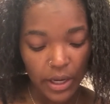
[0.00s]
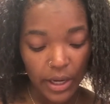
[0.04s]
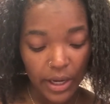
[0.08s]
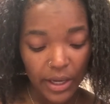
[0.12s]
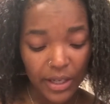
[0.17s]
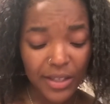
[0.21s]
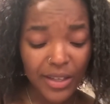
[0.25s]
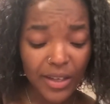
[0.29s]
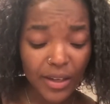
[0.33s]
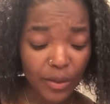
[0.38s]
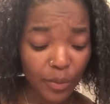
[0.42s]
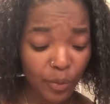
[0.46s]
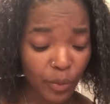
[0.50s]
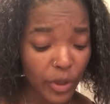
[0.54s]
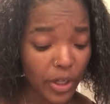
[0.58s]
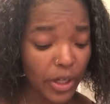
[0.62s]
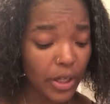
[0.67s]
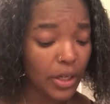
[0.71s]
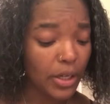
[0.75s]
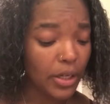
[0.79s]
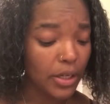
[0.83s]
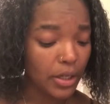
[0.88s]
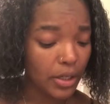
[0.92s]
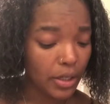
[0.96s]
It took
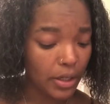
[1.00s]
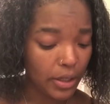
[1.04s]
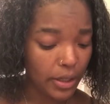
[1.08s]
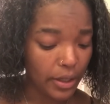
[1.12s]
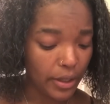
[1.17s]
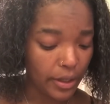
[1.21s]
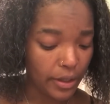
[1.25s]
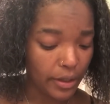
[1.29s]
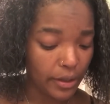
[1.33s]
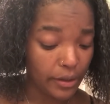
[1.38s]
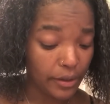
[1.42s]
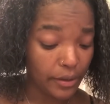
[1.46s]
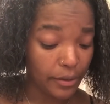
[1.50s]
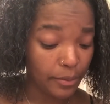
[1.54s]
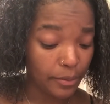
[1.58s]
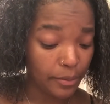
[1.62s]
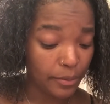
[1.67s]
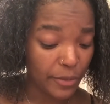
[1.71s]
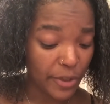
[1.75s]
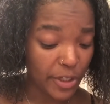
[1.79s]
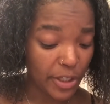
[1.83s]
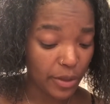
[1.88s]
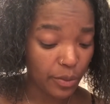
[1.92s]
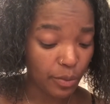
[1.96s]
me
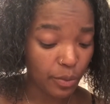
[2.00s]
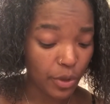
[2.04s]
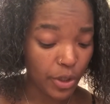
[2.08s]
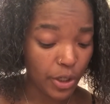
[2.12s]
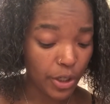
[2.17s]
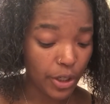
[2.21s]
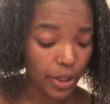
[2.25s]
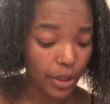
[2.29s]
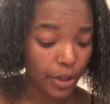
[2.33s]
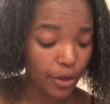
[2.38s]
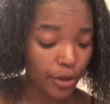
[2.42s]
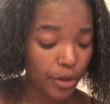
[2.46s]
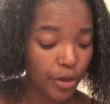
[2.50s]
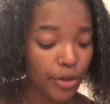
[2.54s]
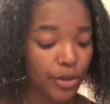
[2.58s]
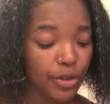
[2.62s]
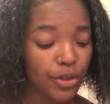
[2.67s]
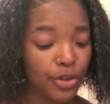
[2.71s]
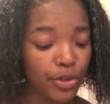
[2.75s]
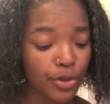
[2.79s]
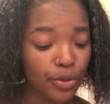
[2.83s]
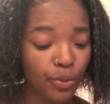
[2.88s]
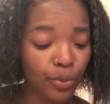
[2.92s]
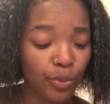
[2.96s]
some
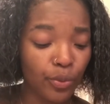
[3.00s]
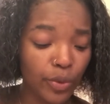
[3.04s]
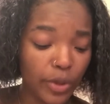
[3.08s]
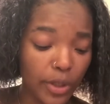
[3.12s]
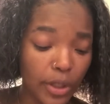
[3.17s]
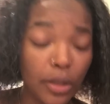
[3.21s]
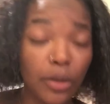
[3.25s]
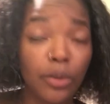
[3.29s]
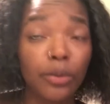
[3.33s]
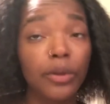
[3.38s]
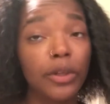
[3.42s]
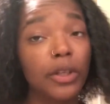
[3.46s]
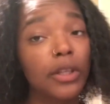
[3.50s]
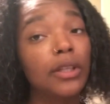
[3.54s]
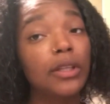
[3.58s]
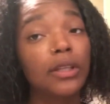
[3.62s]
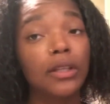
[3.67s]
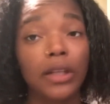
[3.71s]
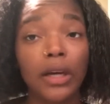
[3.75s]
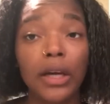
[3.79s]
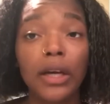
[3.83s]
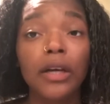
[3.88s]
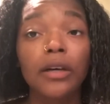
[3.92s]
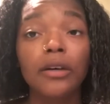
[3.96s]
years to really
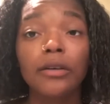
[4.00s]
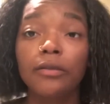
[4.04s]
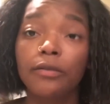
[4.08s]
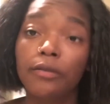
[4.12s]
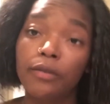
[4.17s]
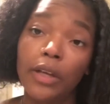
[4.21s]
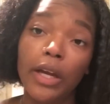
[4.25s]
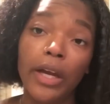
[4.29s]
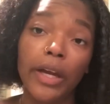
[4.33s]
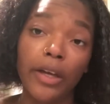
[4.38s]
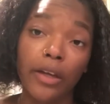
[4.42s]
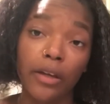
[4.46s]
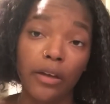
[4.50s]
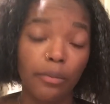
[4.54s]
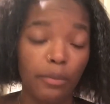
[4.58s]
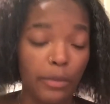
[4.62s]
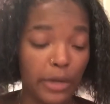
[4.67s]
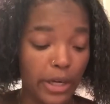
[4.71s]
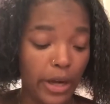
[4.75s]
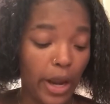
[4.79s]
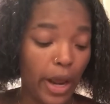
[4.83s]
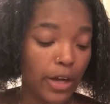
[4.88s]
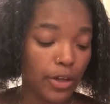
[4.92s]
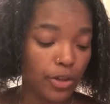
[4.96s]
love like
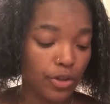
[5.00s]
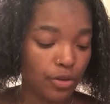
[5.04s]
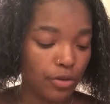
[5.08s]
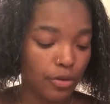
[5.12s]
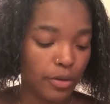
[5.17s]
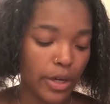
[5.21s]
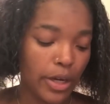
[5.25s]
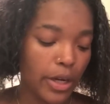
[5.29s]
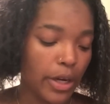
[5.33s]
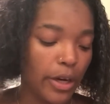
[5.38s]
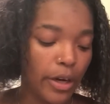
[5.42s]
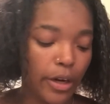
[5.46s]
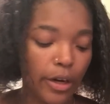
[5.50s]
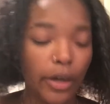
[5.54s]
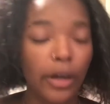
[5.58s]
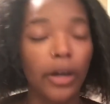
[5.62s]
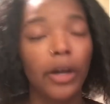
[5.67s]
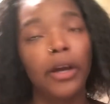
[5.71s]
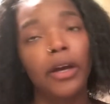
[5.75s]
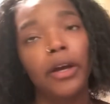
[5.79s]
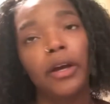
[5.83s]
my natural hair.